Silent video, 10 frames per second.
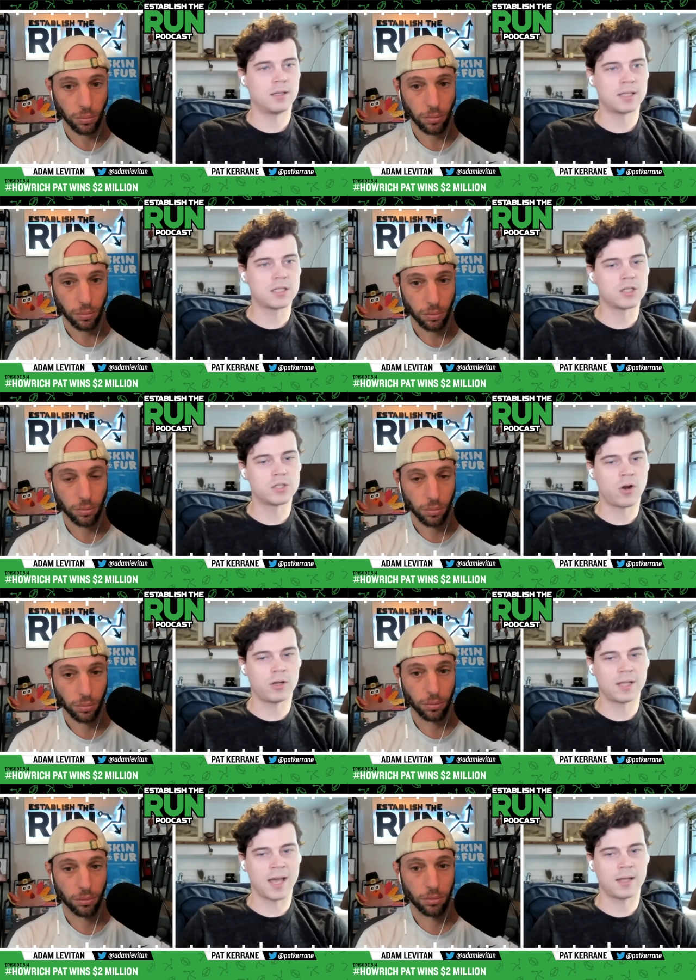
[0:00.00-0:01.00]
Speaker 1: that's a
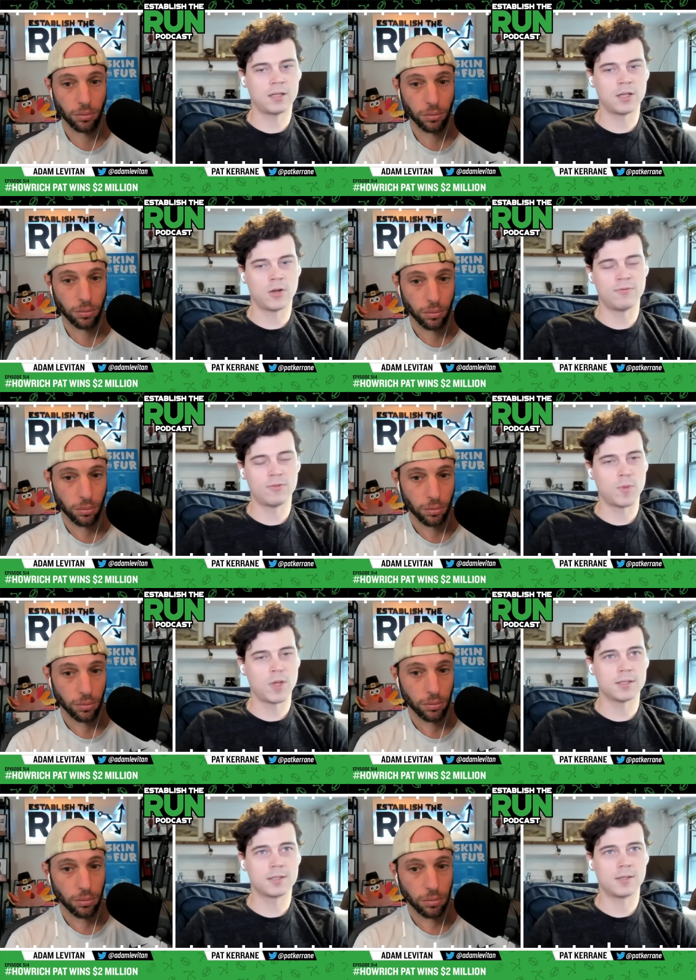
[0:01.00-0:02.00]
start that, you know, even
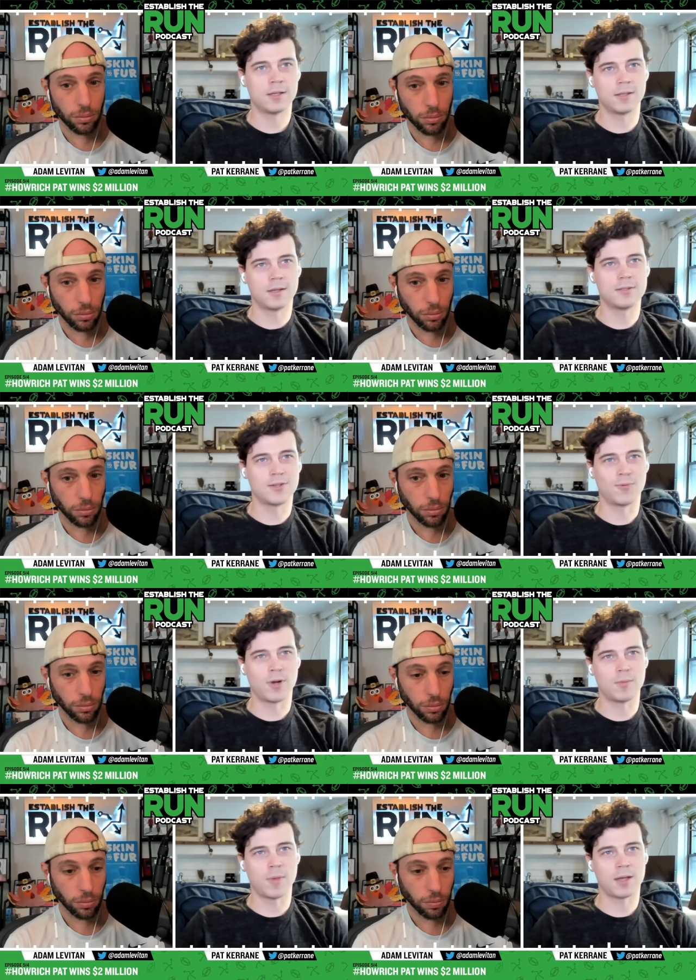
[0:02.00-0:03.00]
me as as a zero
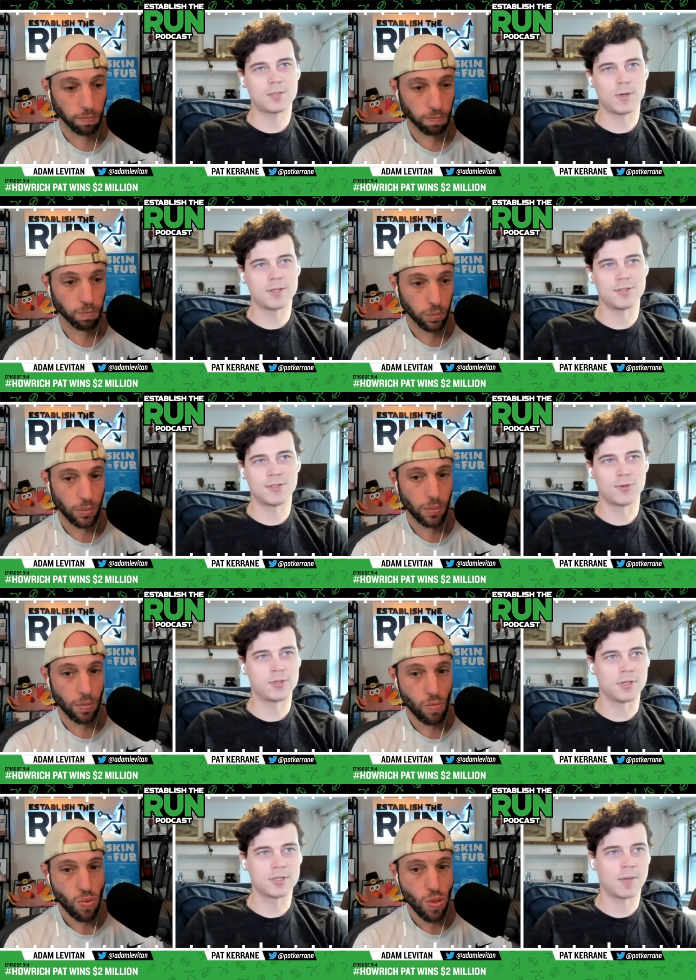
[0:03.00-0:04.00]
running back spreadsheet
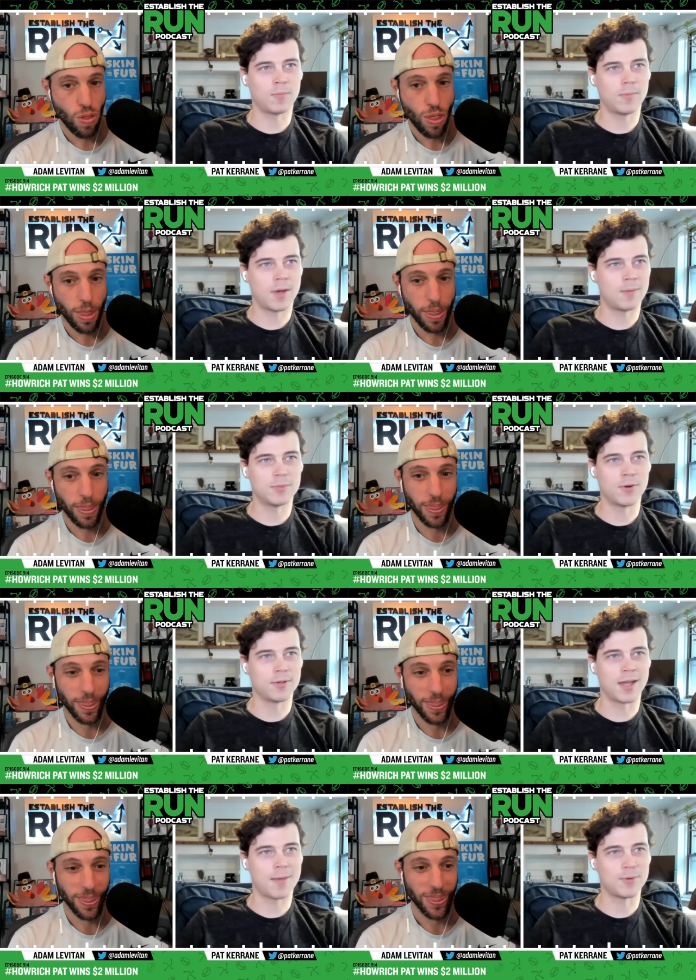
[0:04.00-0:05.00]
socialist, I'm I'm
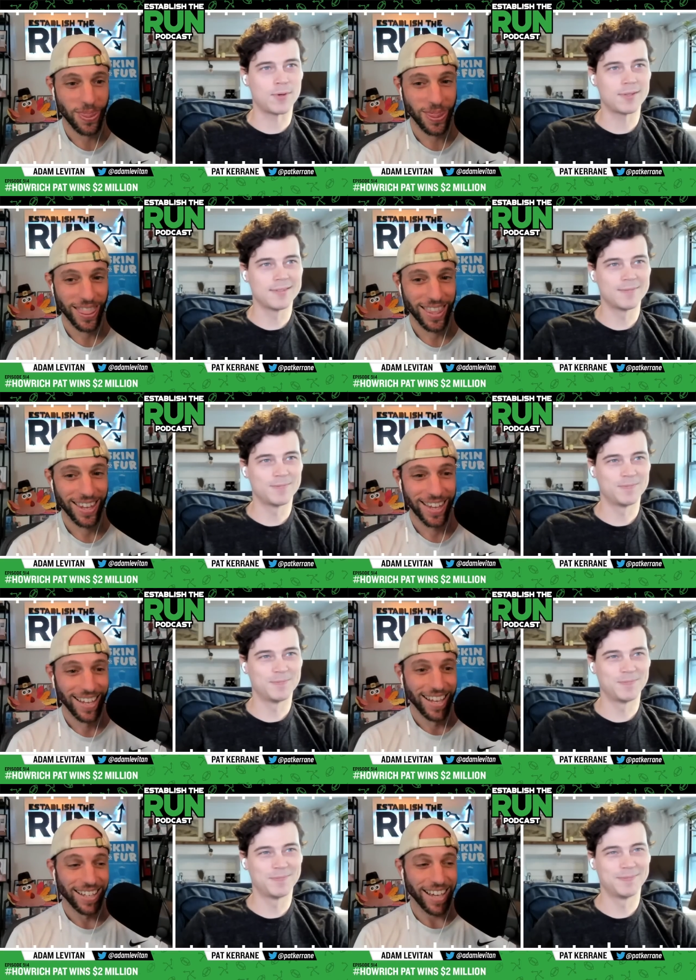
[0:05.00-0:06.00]
totally happy with.
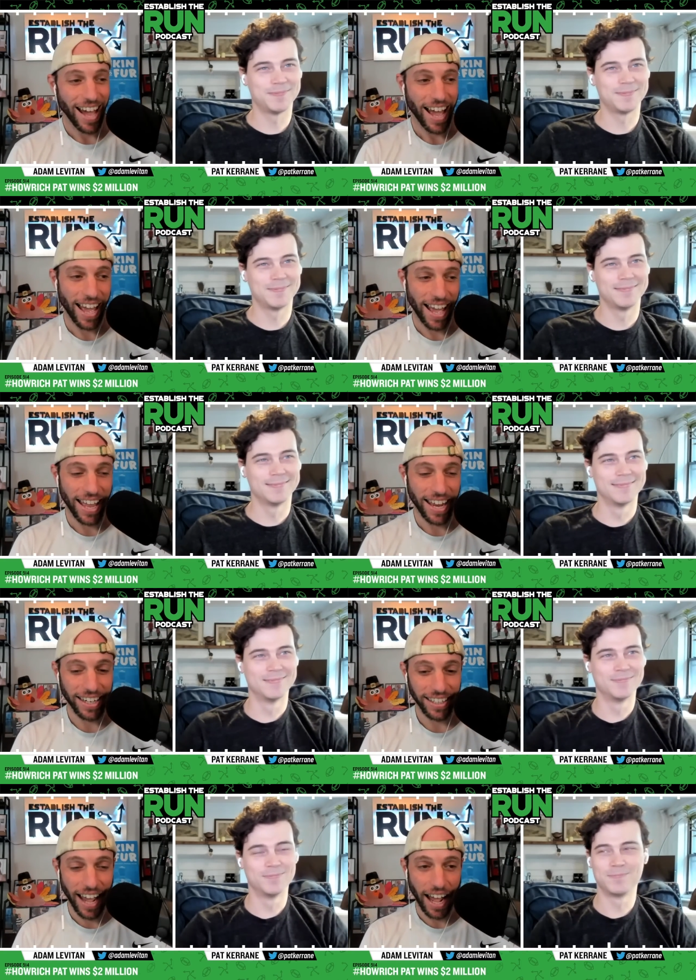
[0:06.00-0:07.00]
Speaker 2: Yeah, and, and,
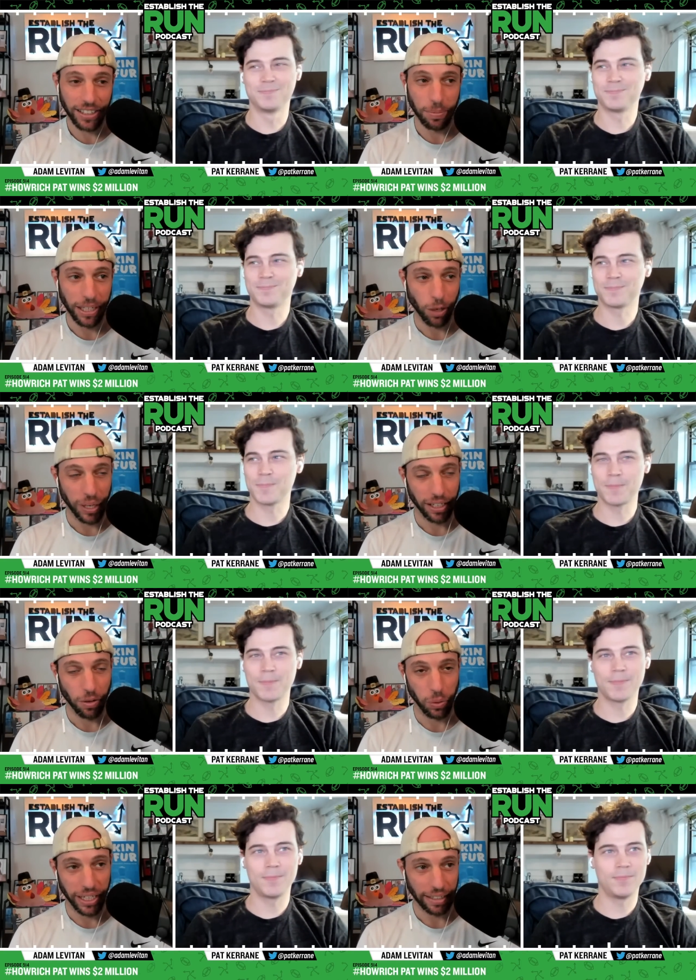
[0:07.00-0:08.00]
yeah, to be clear, we can
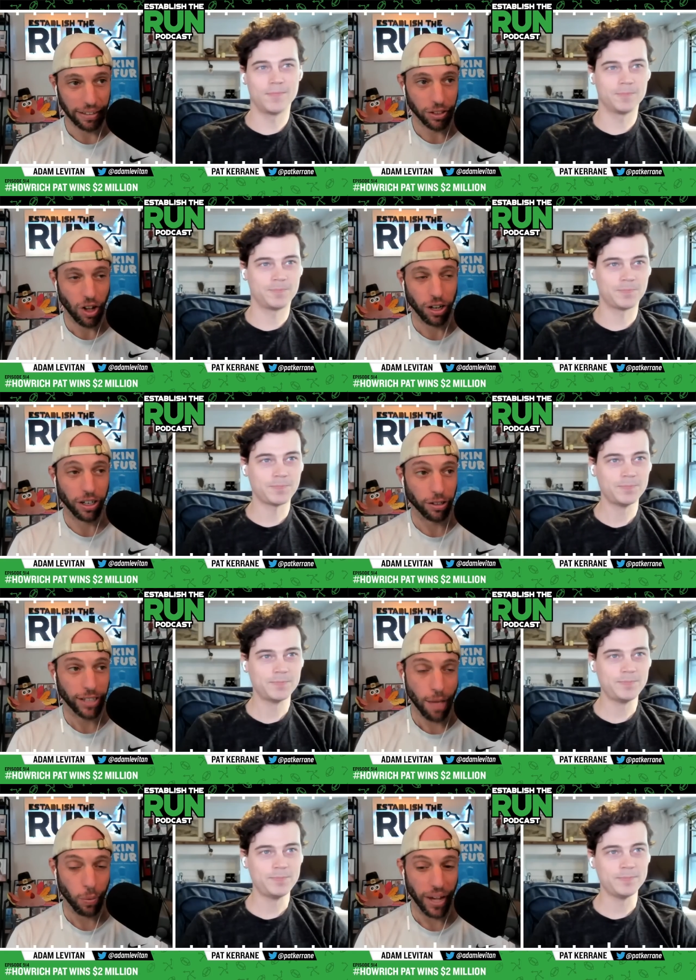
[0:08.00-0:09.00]
we can talk another
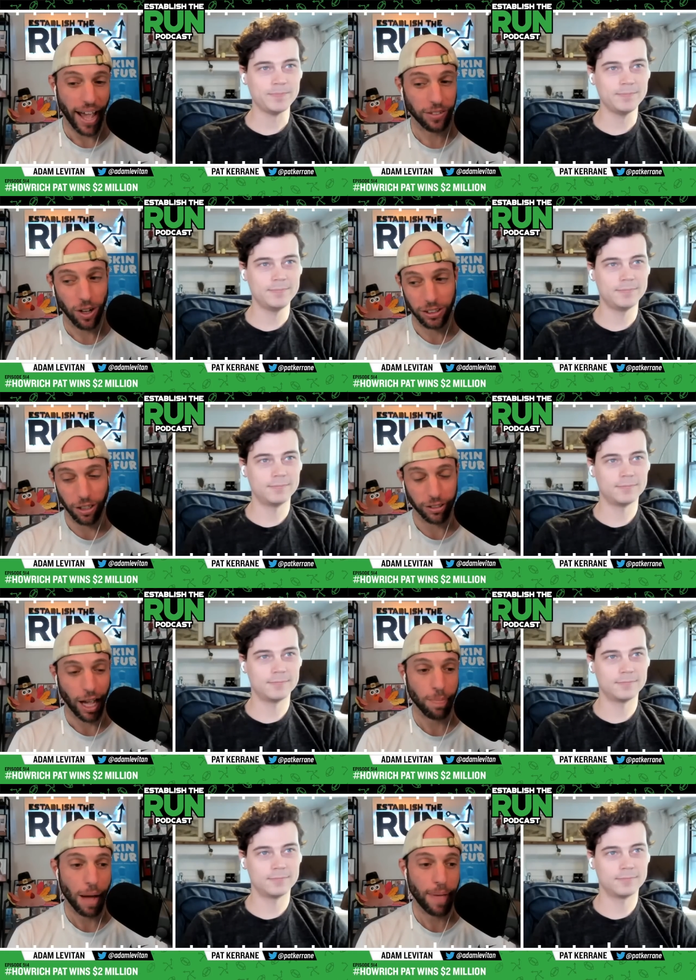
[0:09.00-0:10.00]
time, and we have talked another
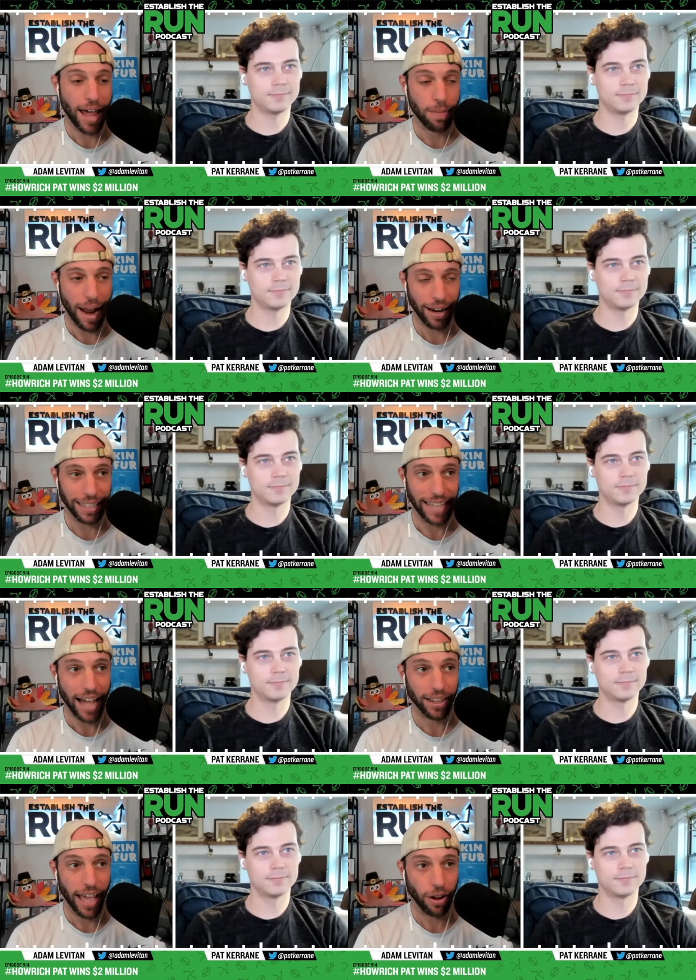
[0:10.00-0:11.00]
time about Pat about
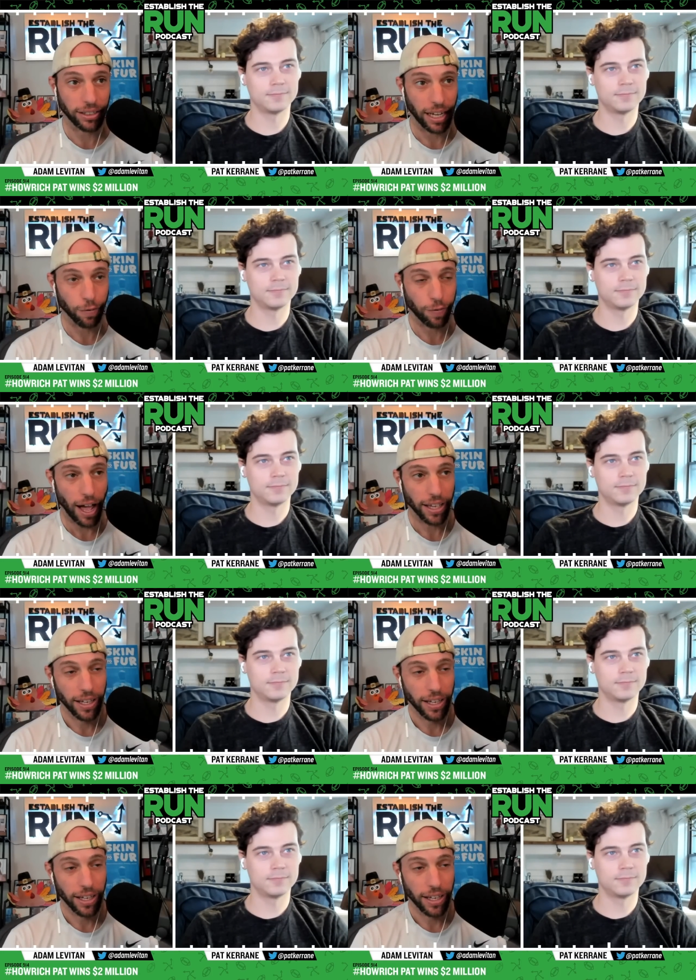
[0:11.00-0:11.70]
exactly how to identify